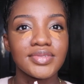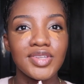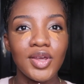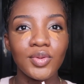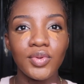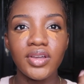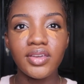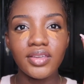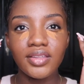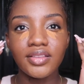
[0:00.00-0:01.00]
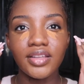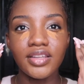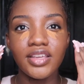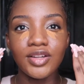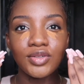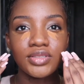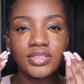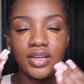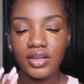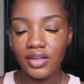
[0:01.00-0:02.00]
you know, working. Then here looks
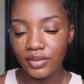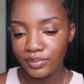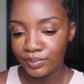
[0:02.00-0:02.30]
darker.